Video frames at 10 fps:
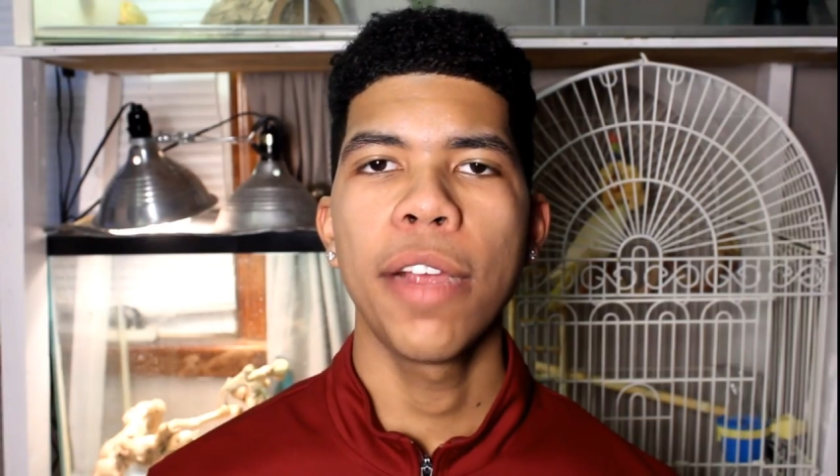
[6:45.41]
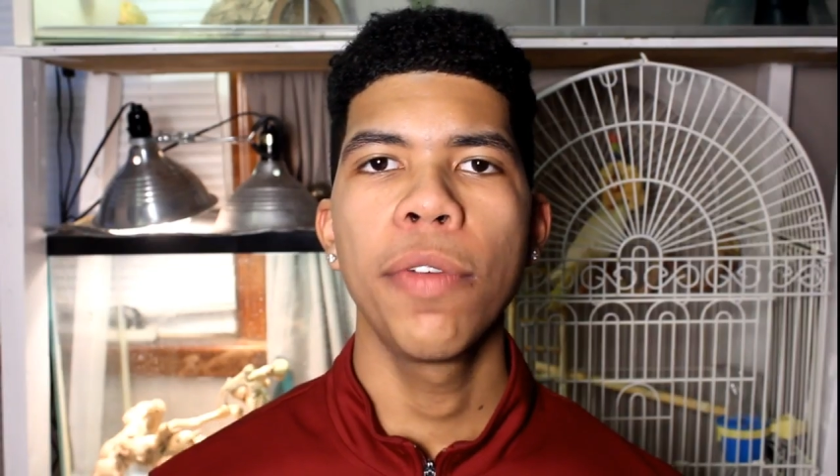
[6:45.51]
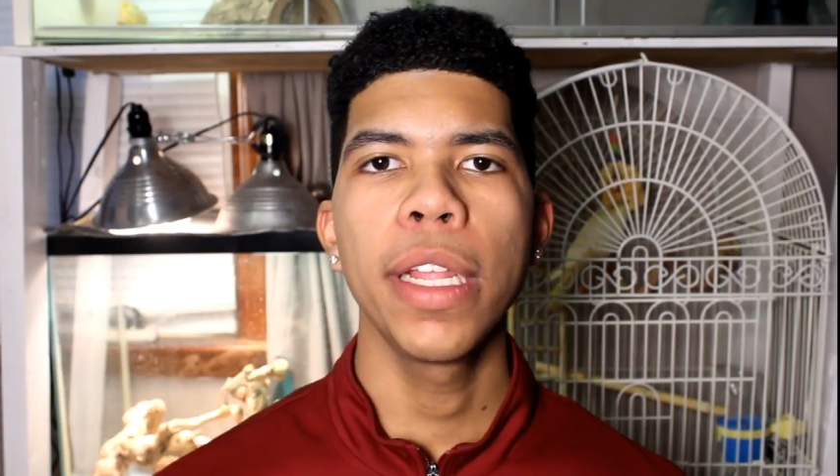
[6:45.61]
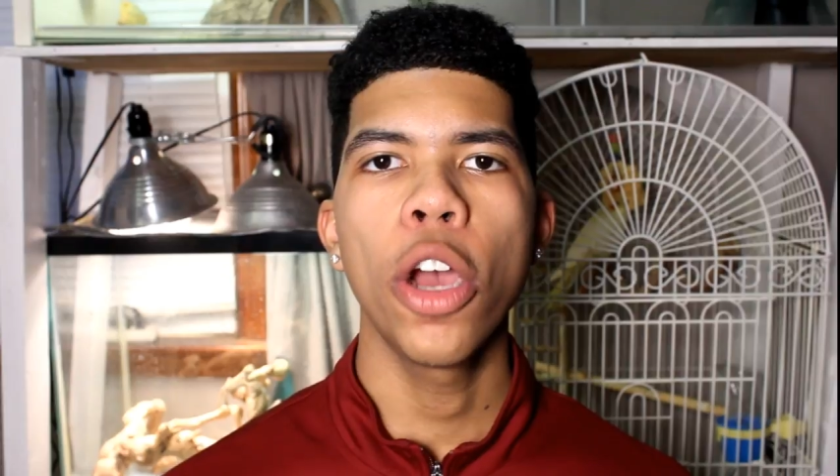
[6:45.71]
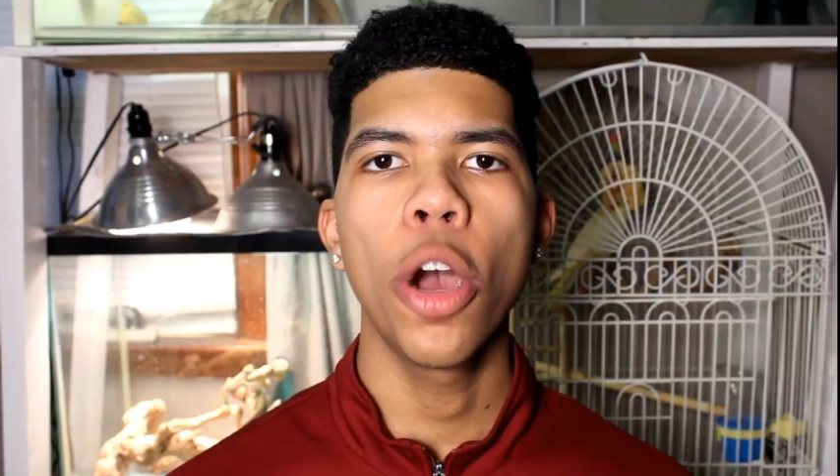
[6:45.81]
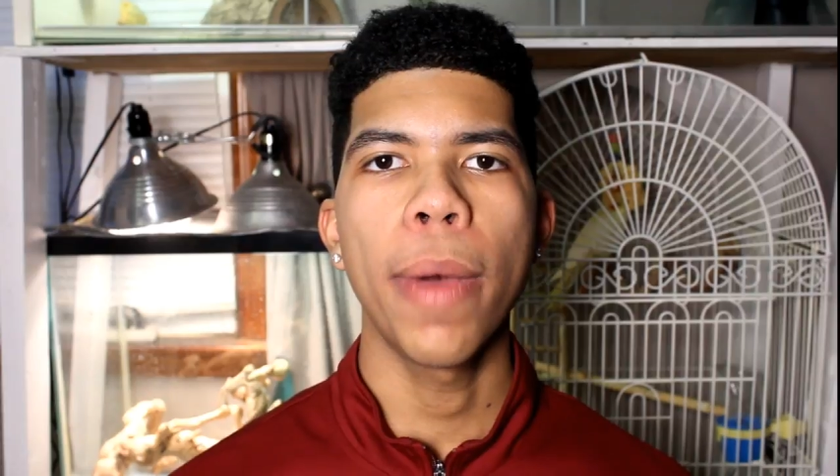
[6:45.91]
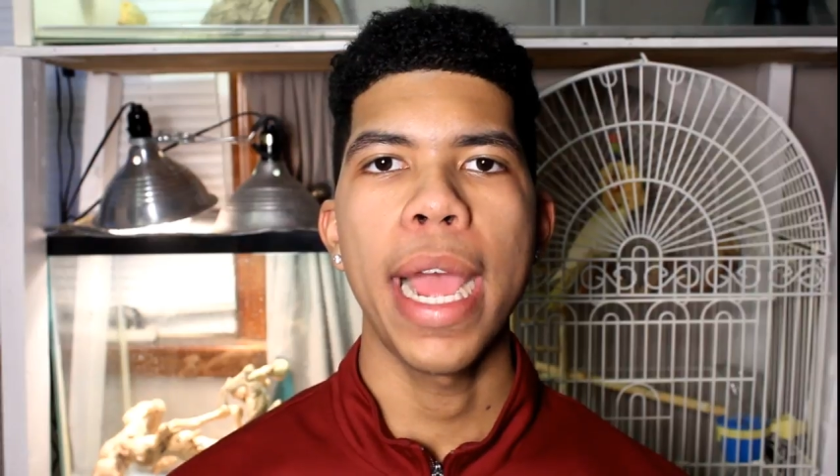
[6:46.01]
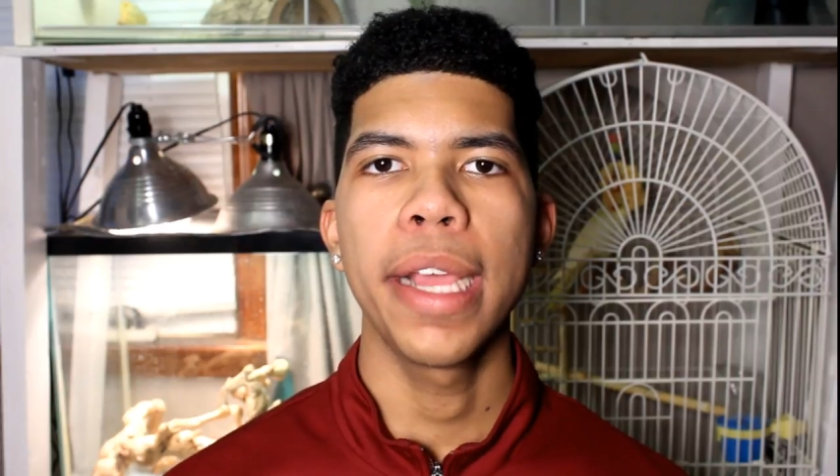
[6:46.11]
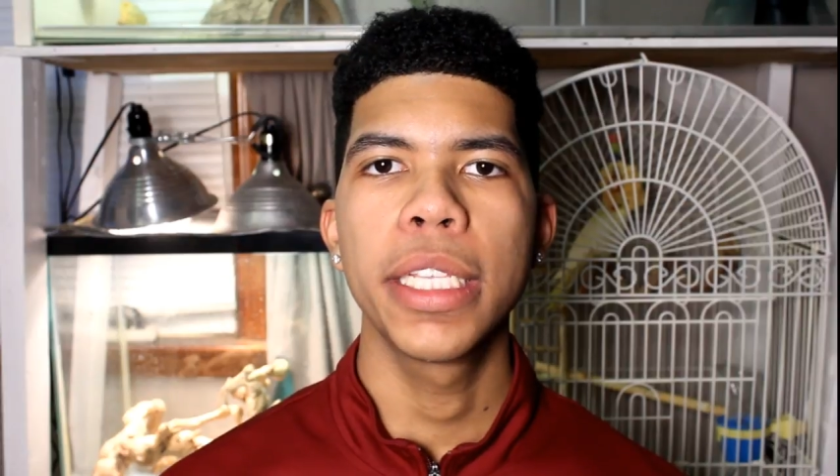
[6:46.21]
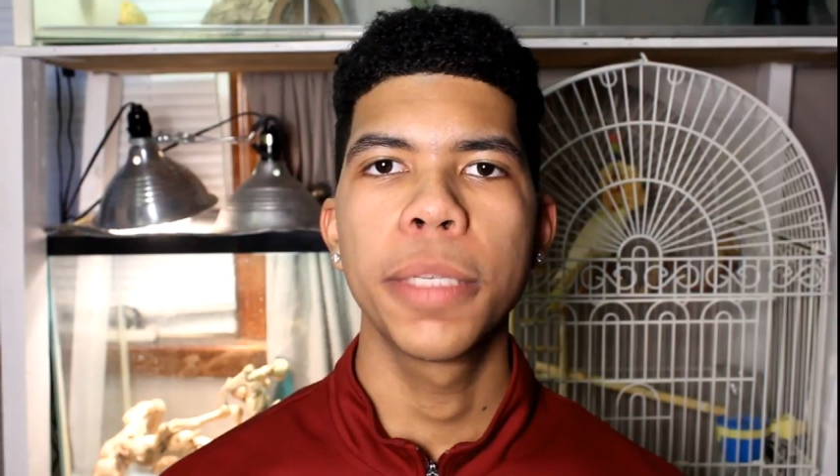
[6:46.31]
I really hope
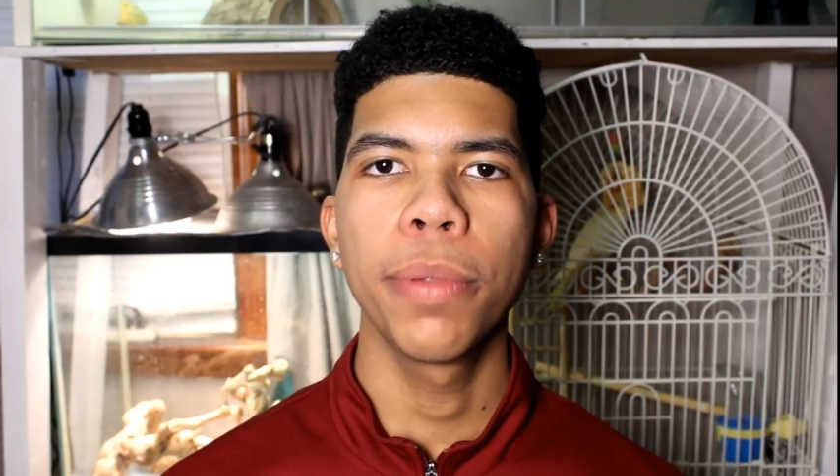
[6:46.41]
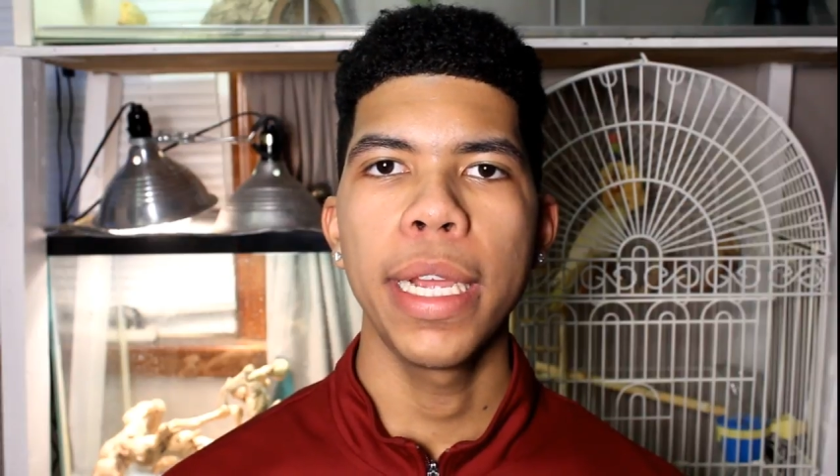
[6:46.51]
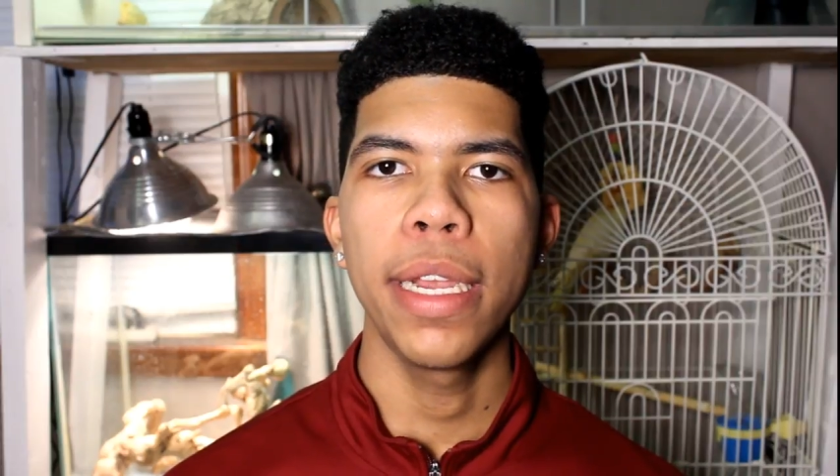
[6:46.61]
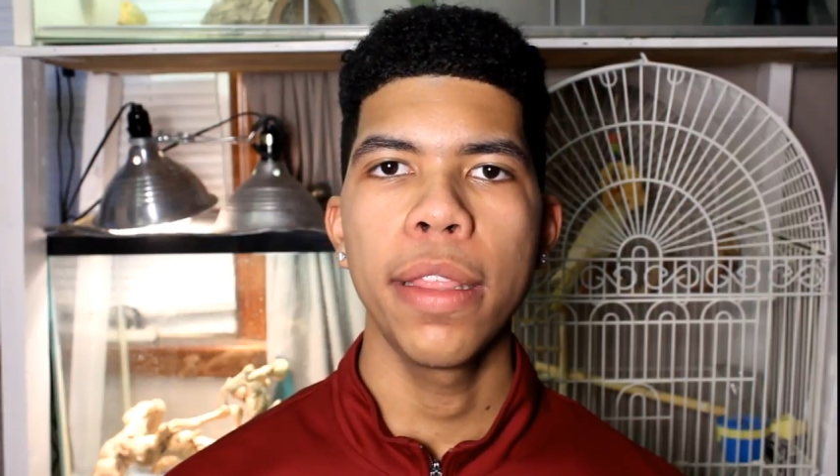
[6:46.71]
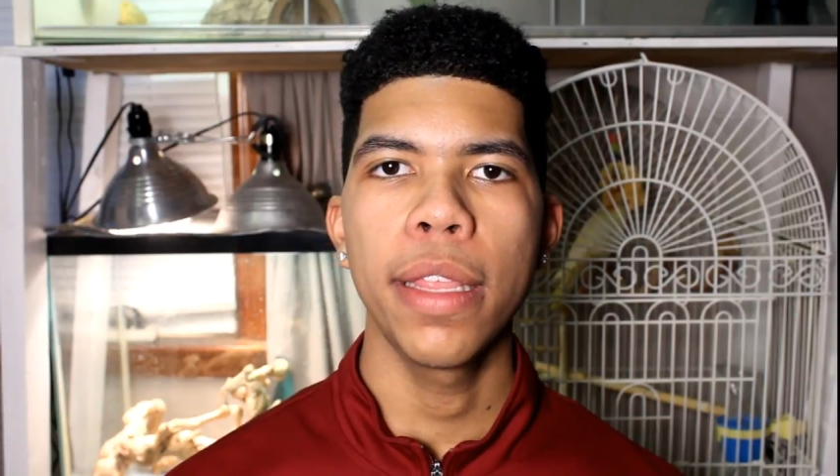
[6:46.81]
I explained